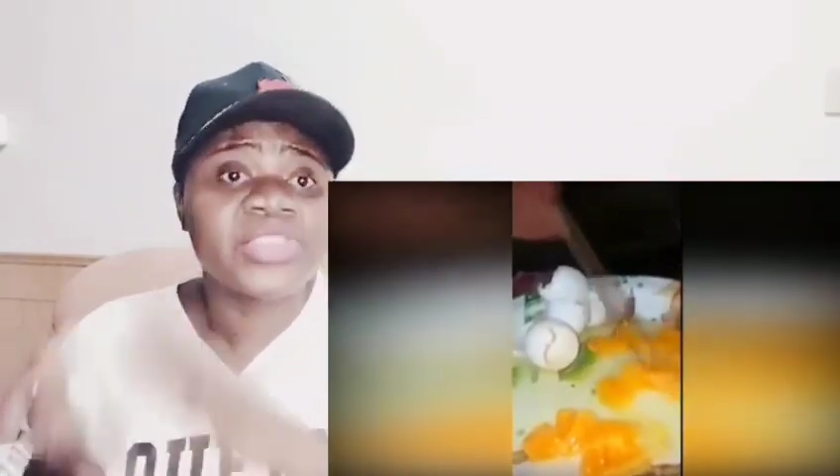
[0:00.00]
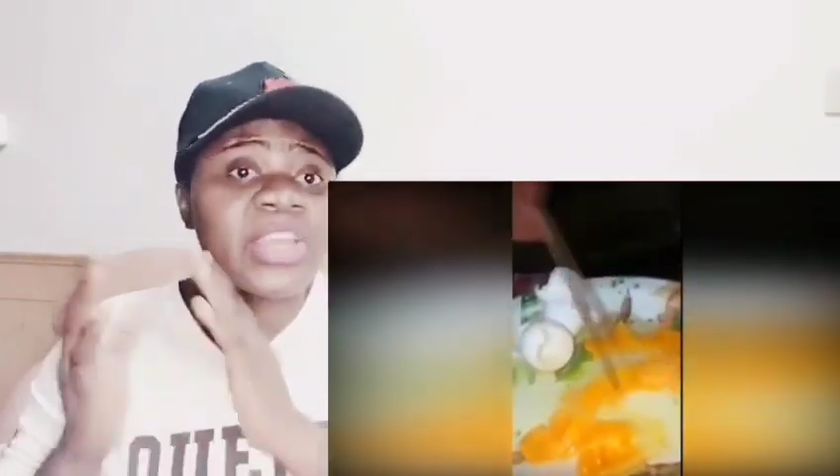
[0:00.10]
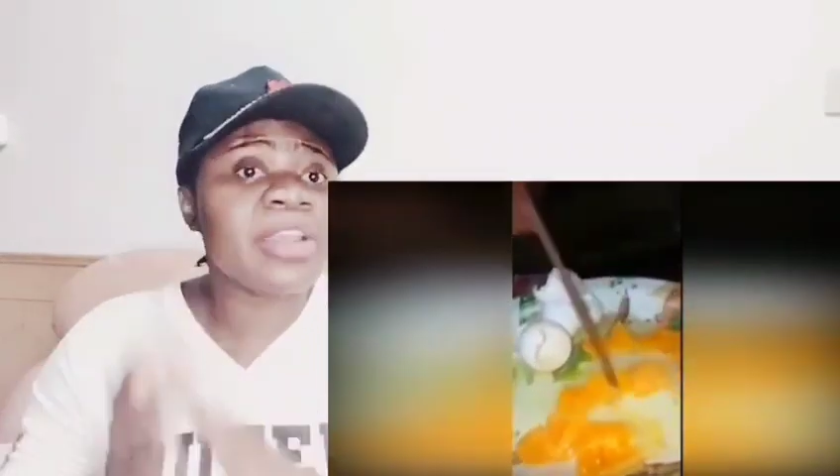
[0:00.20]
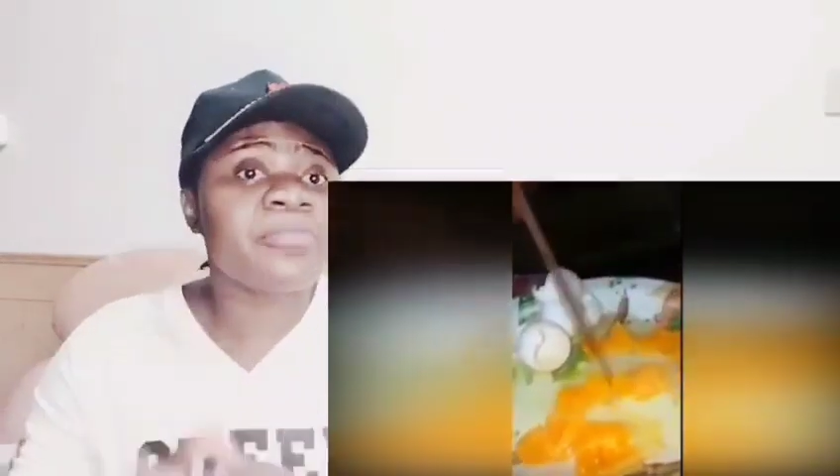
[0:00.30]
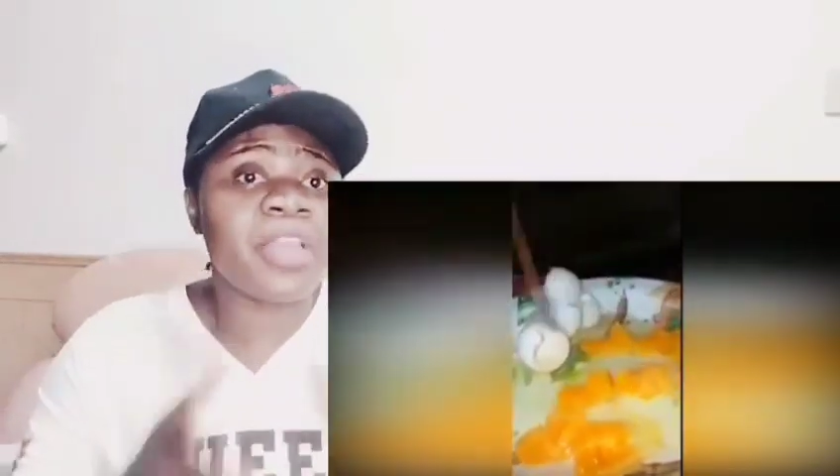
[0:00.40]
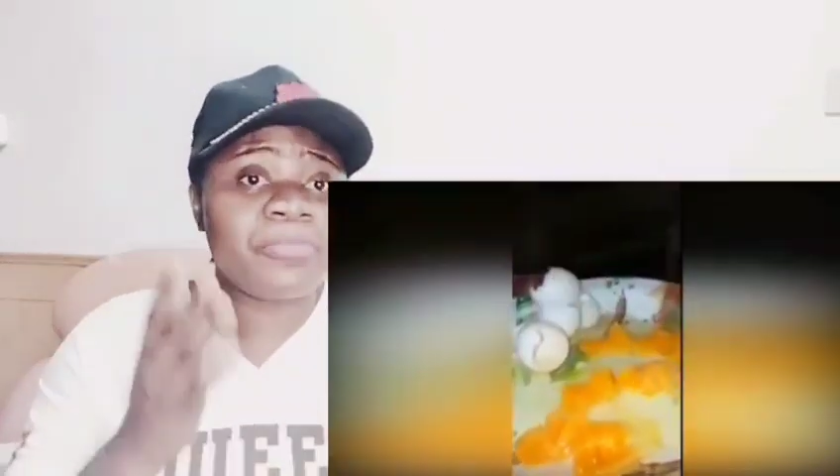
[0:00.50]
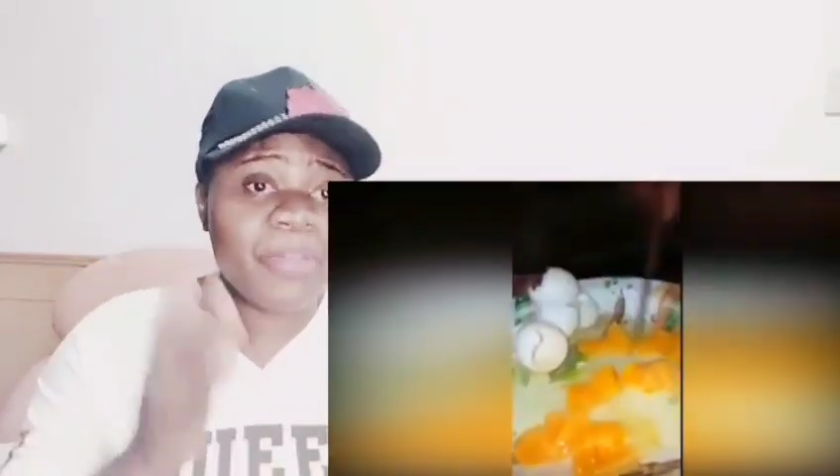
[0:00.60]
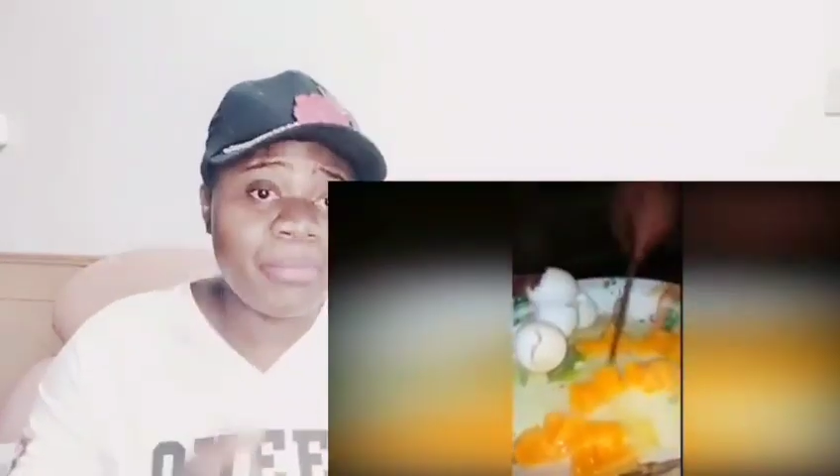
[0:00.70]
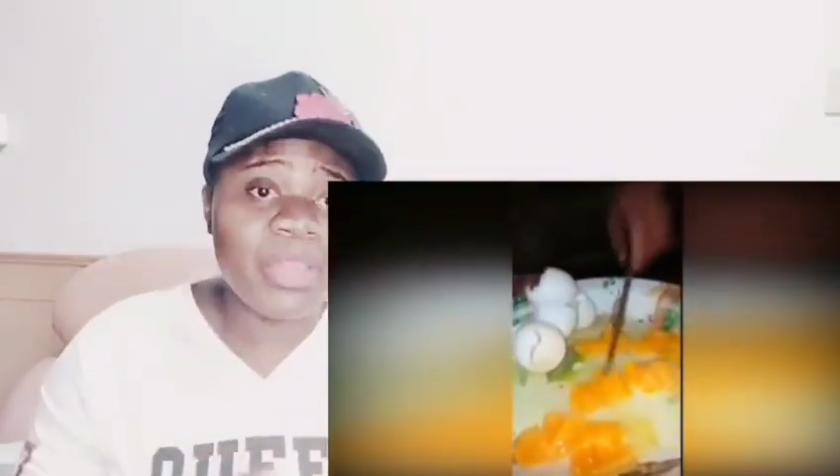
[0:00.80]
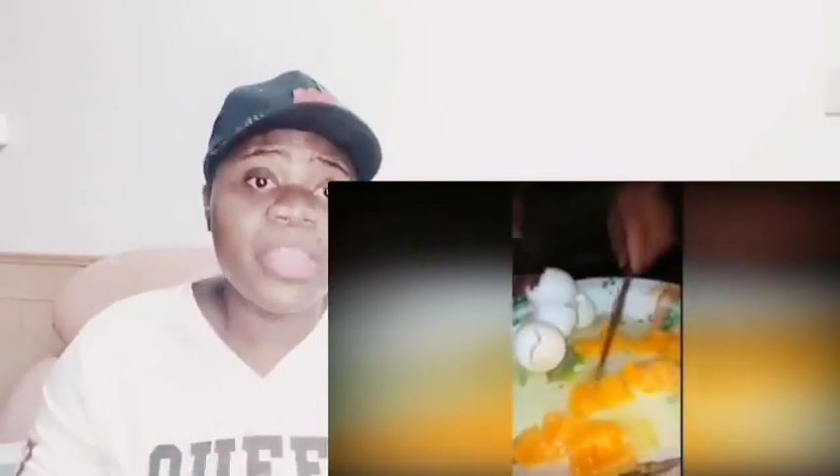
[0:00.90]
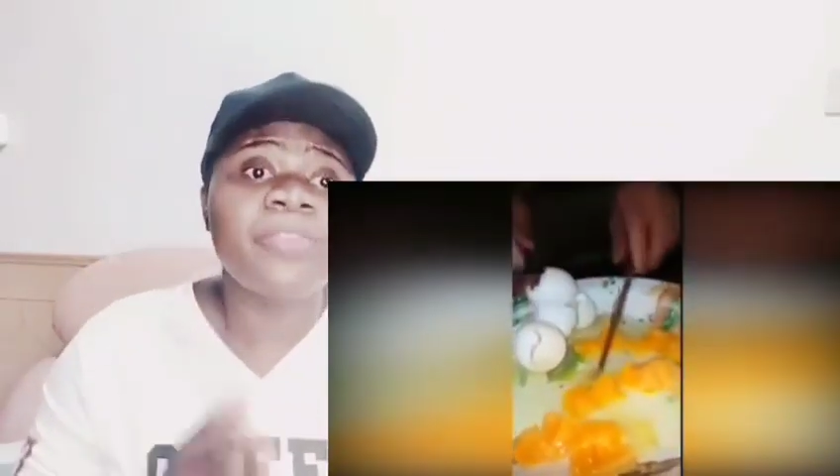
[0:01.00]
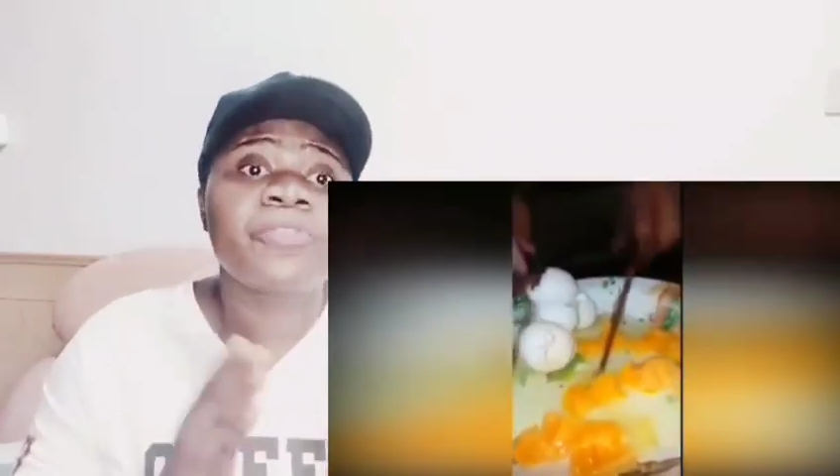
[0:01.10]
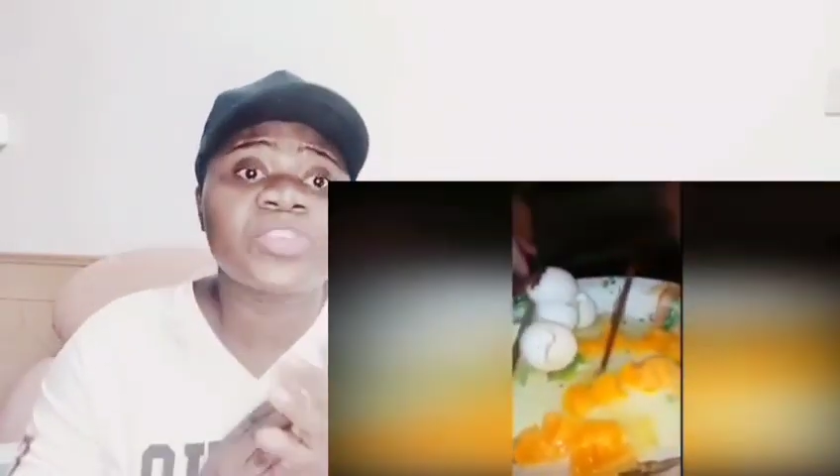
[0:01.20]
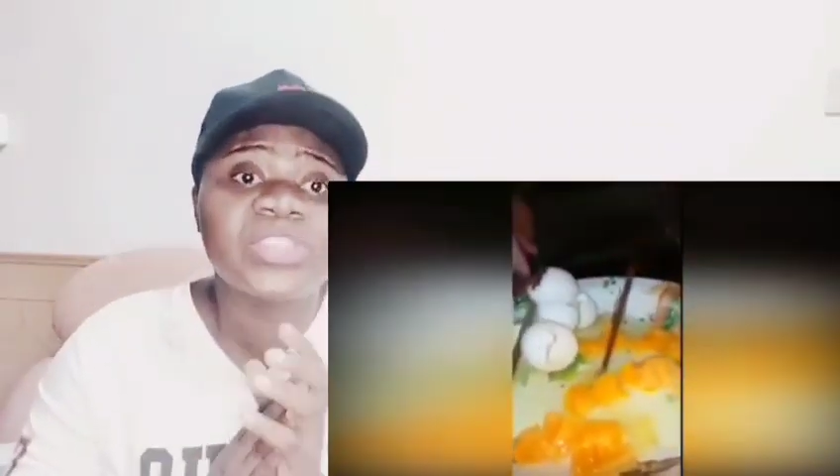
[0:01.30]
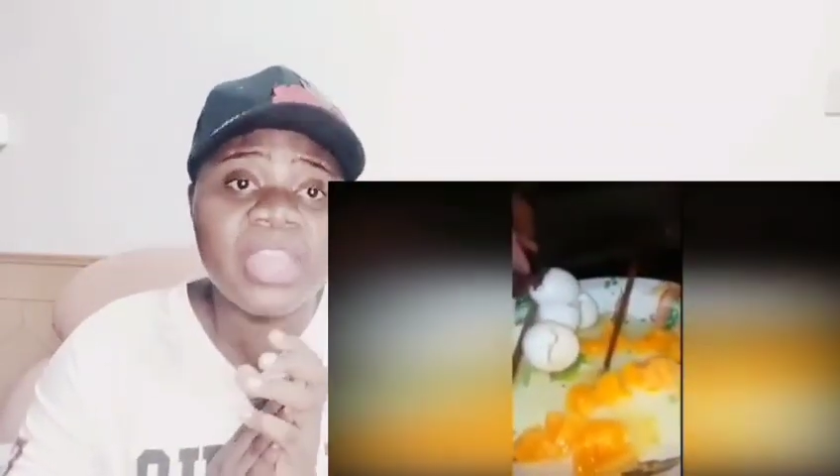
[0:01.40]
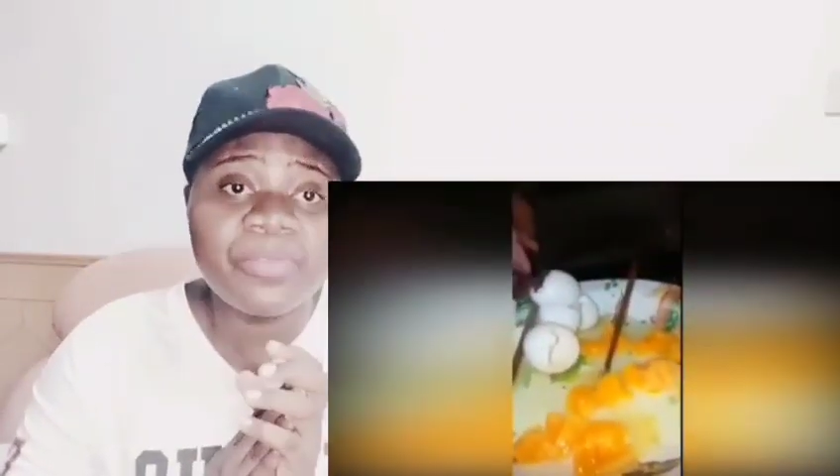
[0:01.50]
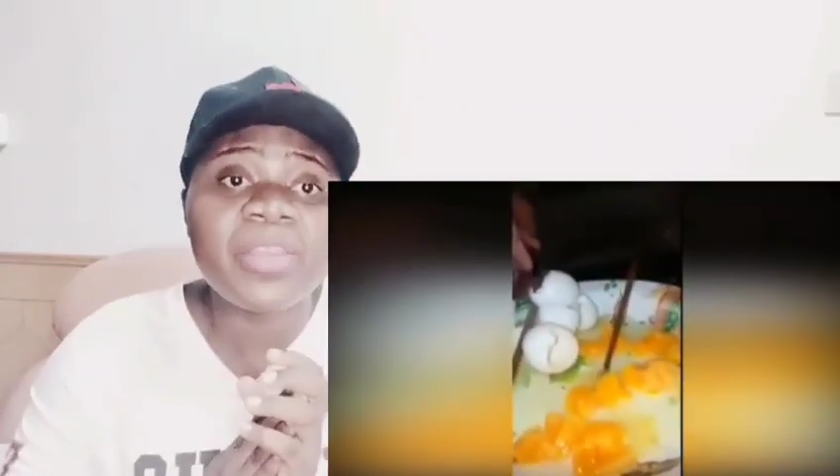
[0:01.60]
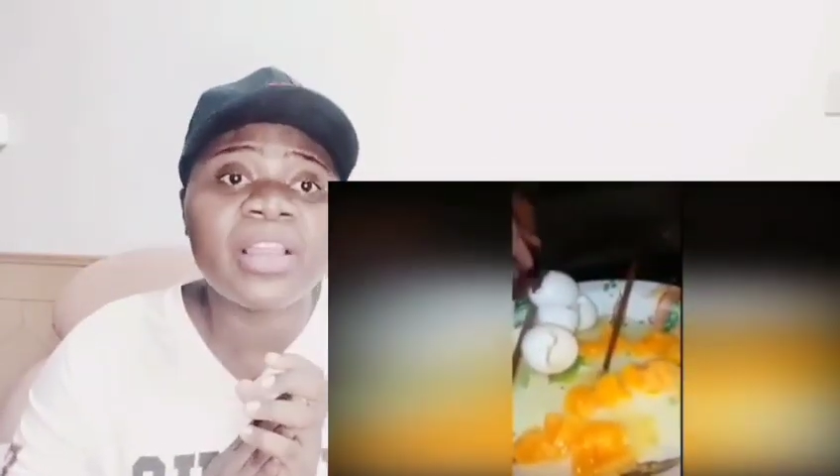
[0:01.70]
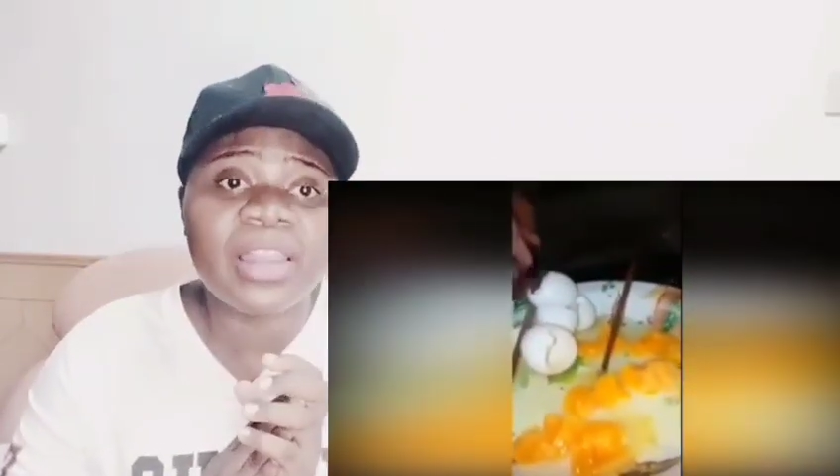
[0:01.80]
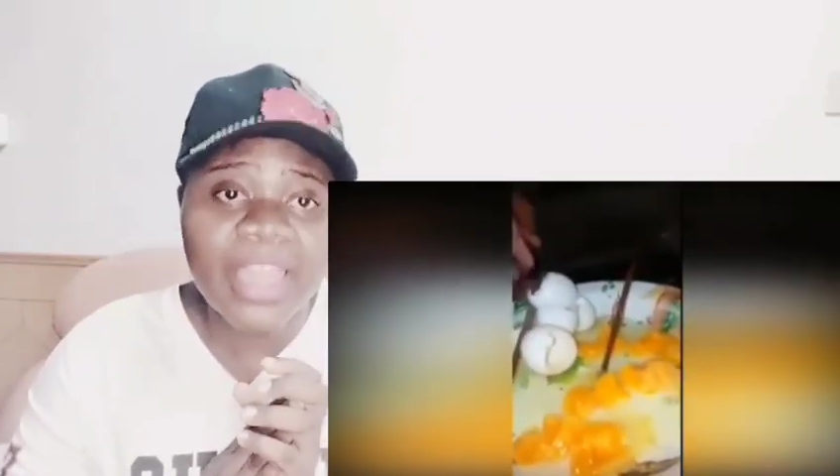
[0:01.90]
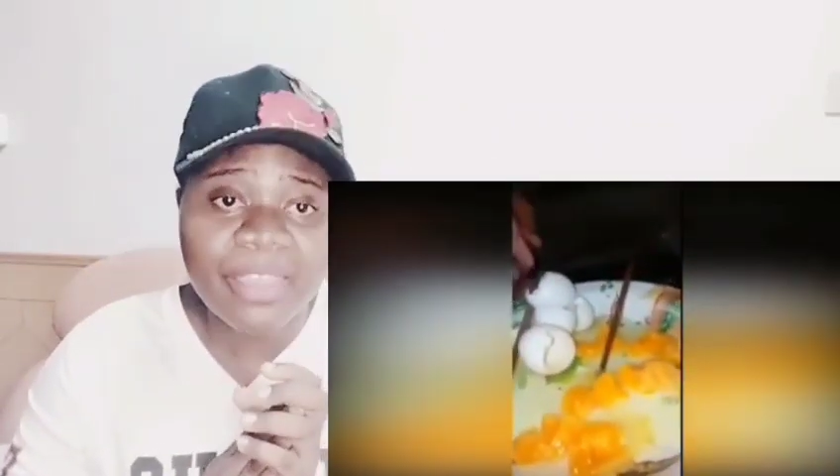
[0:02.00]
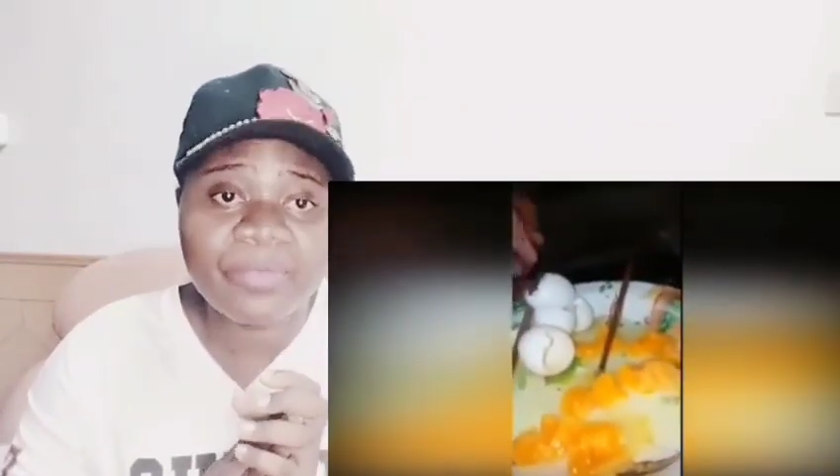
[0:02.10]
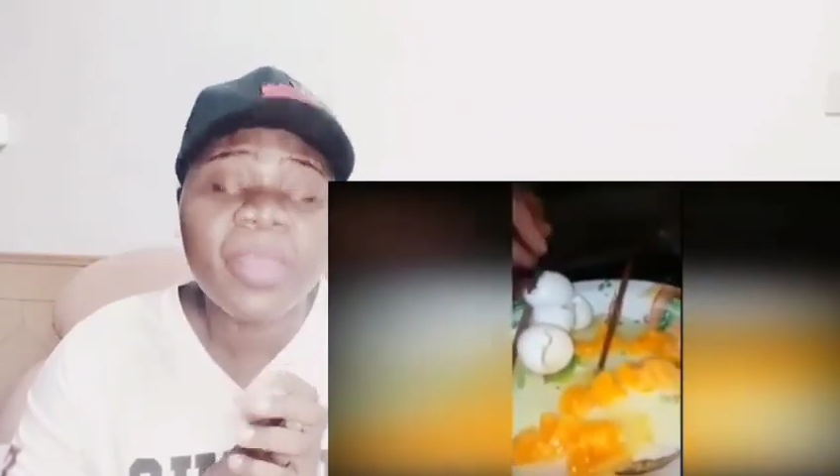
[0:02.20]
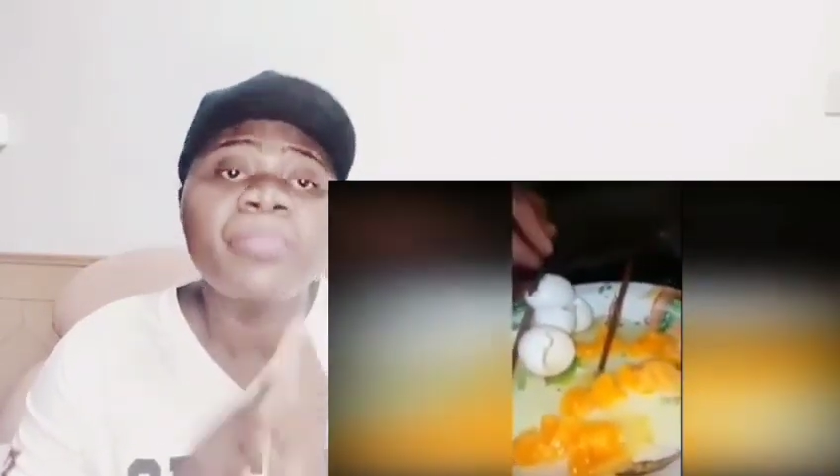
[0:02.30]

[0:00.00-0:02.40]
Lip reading: Share it for your family for save a life.